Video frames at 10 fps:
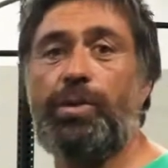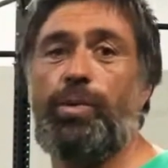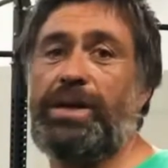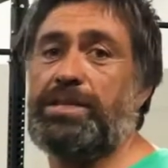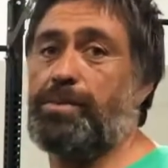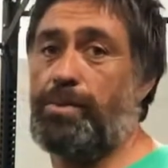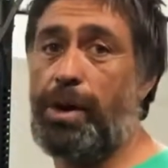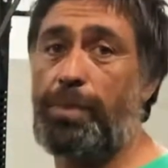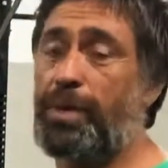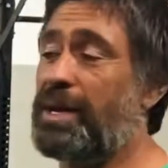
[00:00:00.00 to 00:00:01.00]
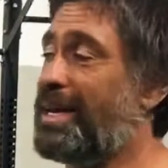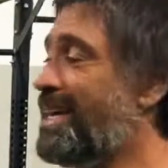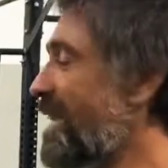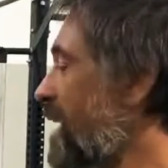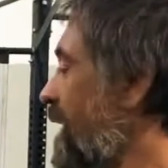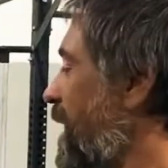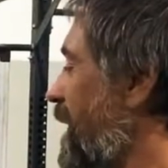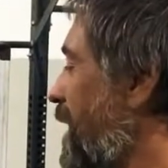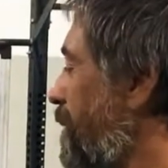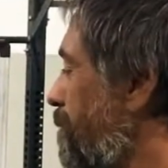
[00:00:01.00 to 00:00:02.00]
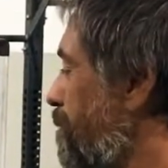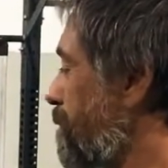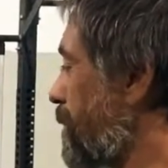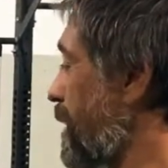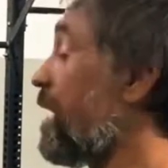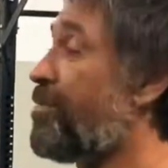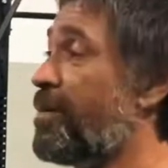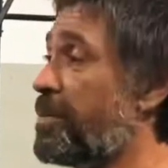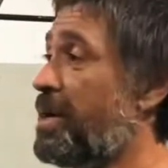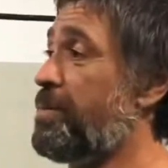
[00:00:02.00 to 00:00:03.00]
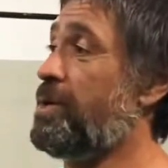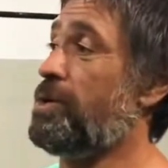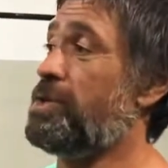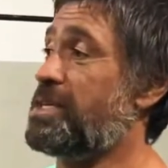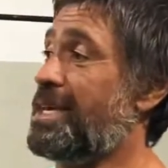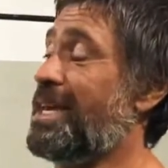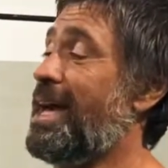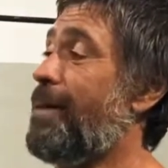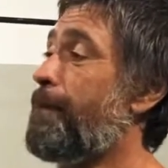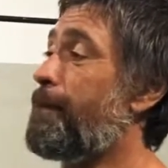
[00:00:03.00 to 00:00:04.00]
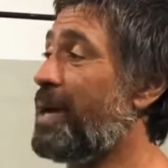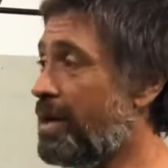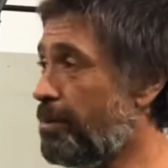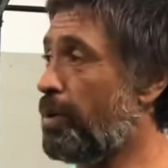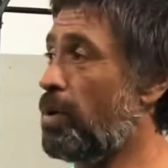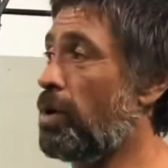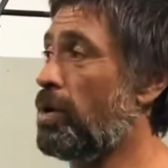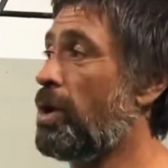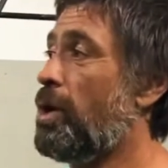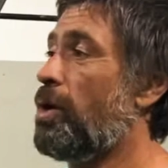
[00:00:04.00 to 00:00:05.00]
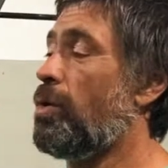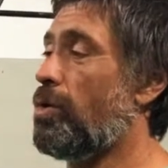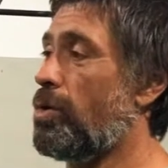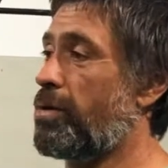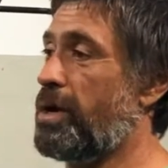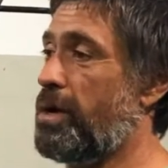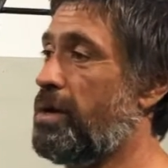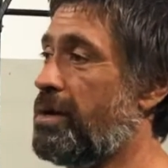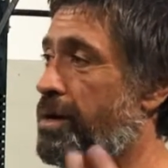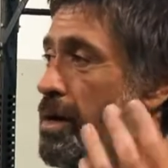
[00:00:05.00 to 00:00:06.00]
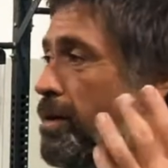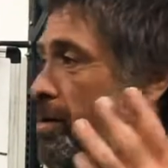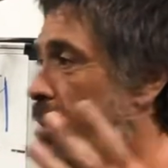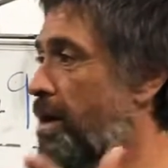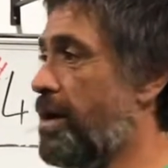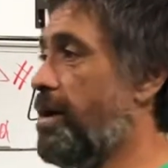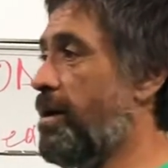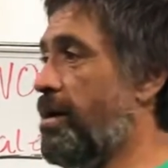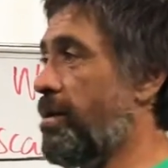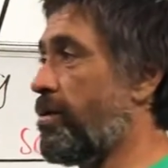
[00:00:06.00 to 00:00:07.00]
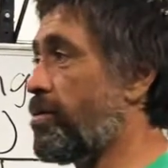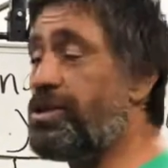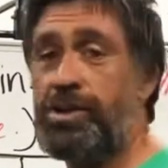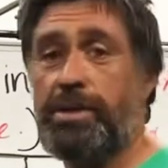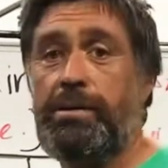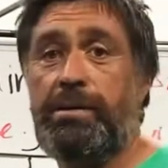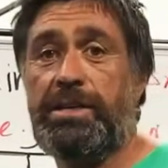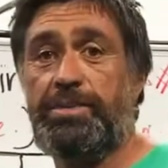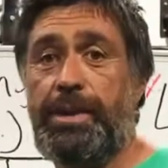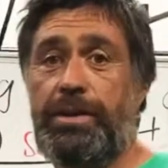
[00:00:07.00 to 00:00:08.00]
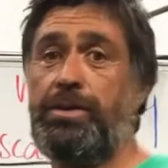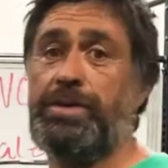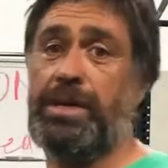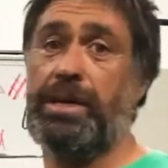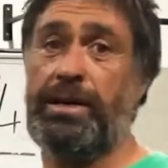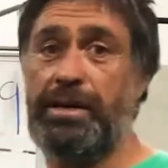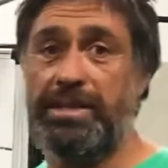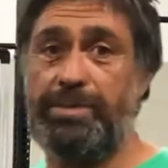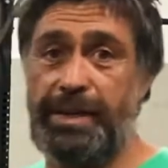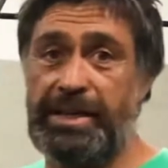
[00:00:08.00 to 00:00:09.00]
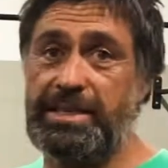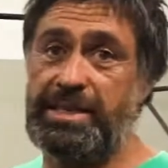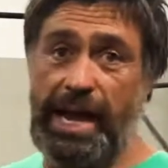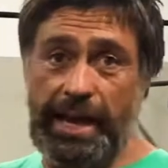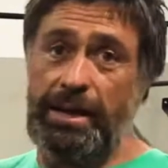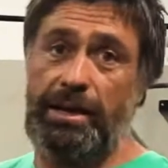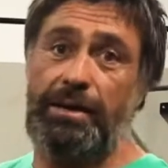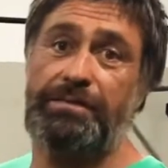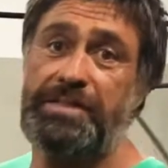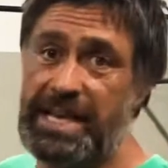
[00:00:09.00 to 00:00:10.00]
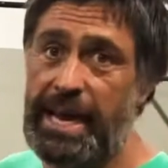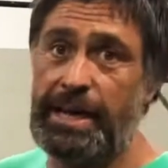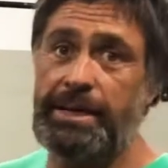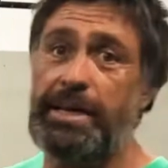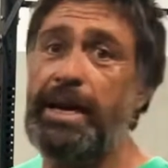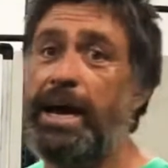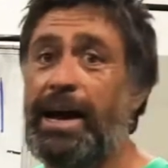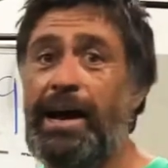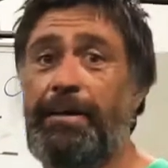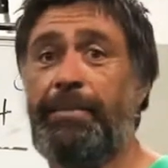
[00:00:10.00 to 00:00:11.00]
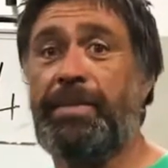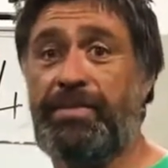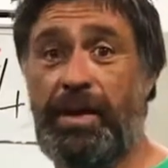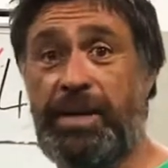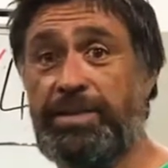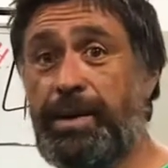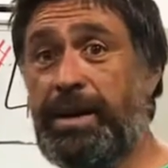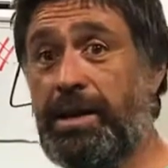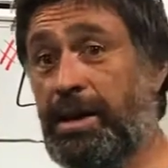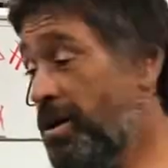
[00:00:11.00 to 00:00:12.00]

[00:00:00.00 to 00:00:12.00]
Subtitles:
your weights appropriately. If I'm going to be using a med ball, or I know Richard has been using his big sack of sand. So he's been